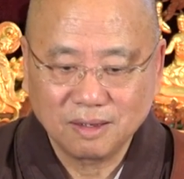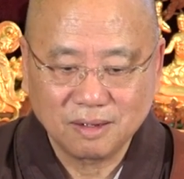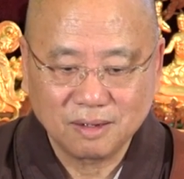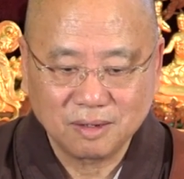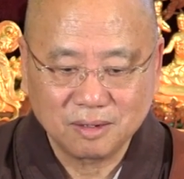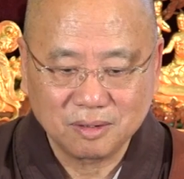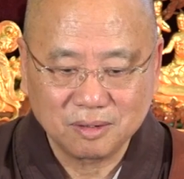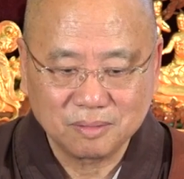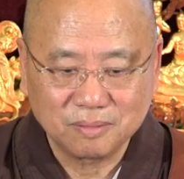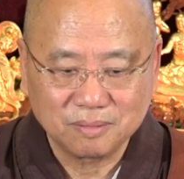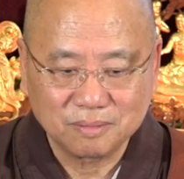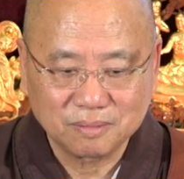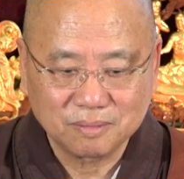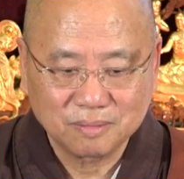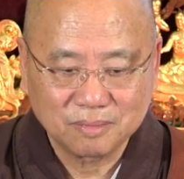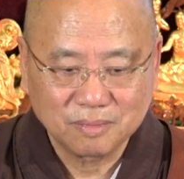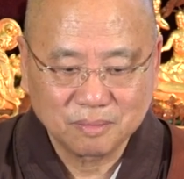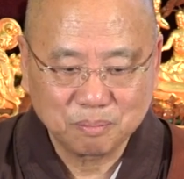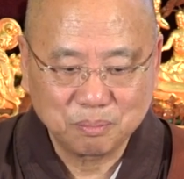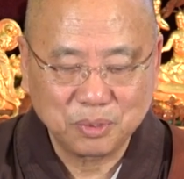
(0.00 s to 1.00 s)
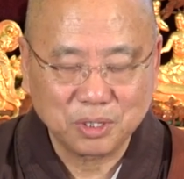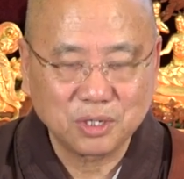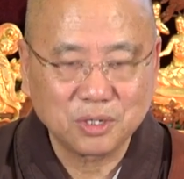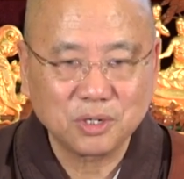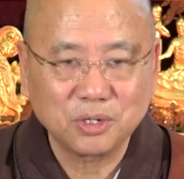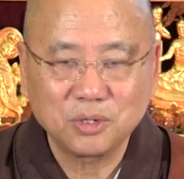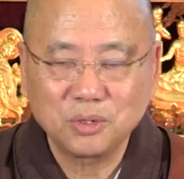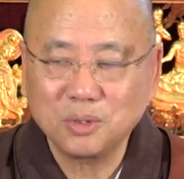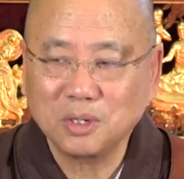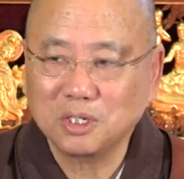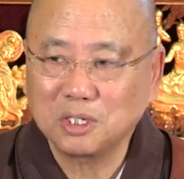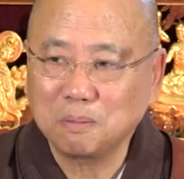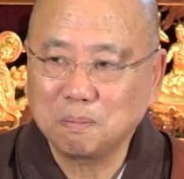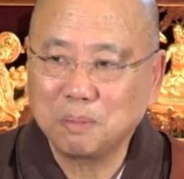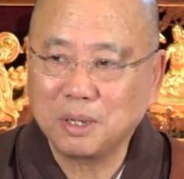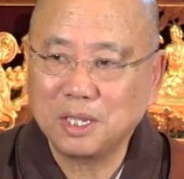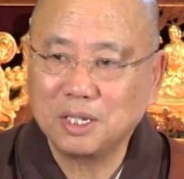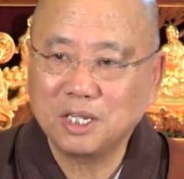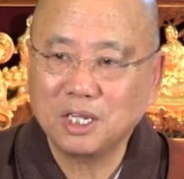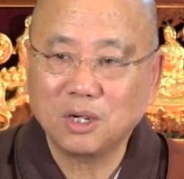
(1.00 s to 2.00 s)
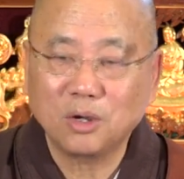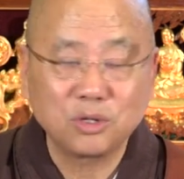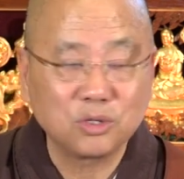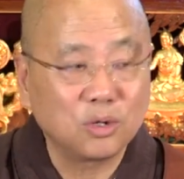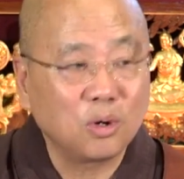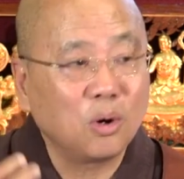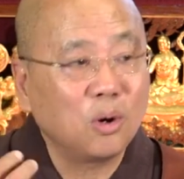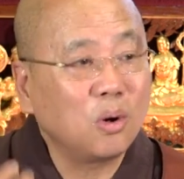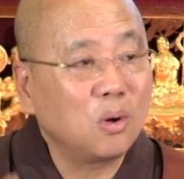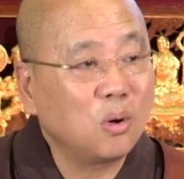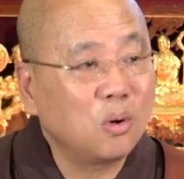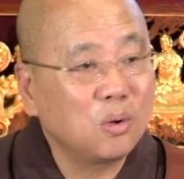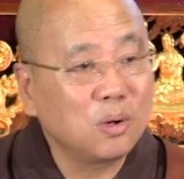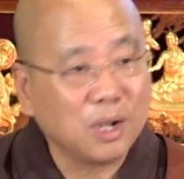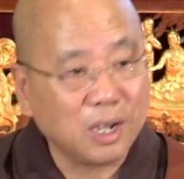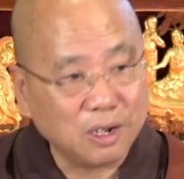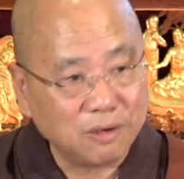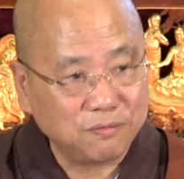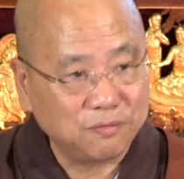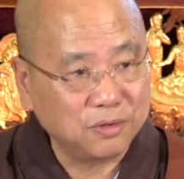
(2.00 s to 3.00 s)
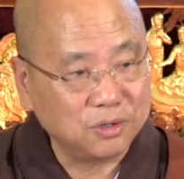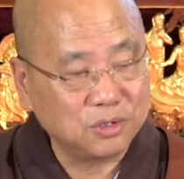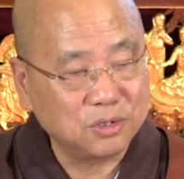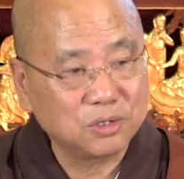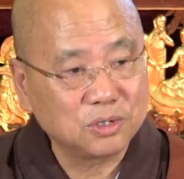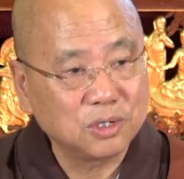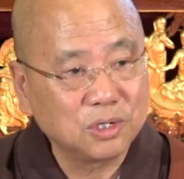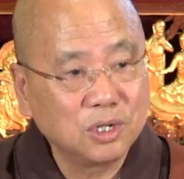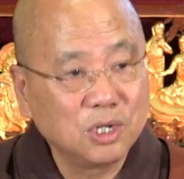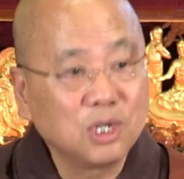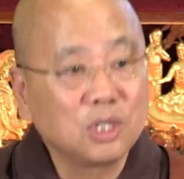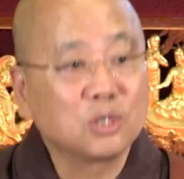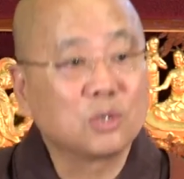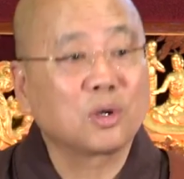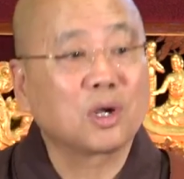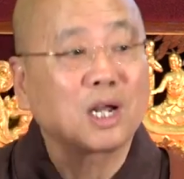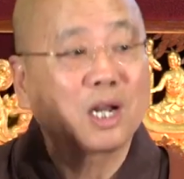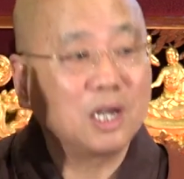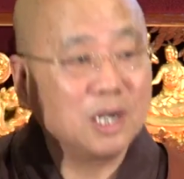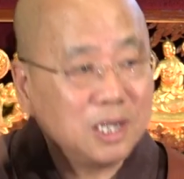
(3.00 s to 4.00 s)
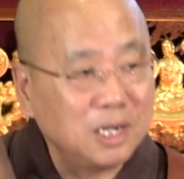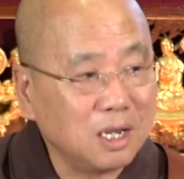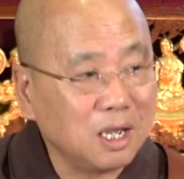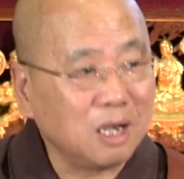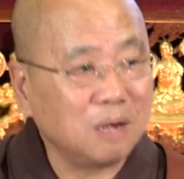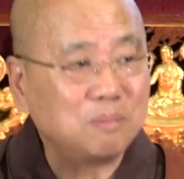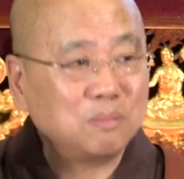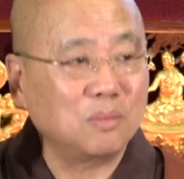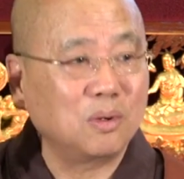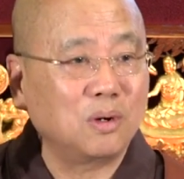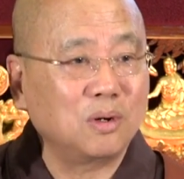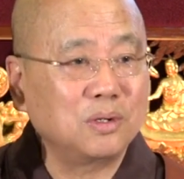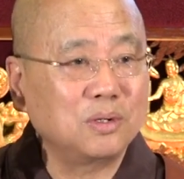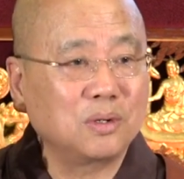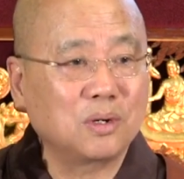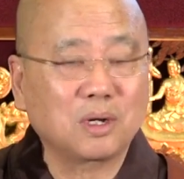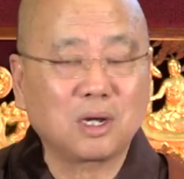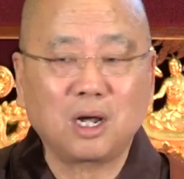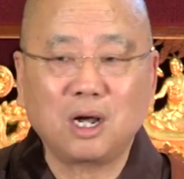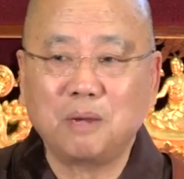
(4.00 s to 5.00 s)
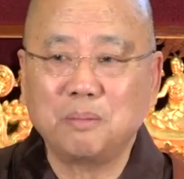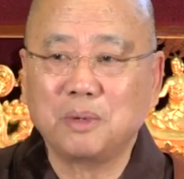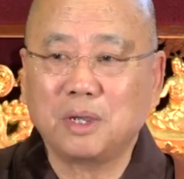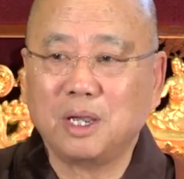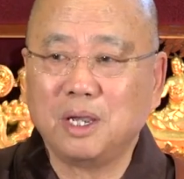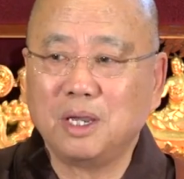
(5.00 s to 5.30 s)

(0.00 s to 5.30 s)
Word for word: Um, because you are depending on your own efforts to clean up all your karmic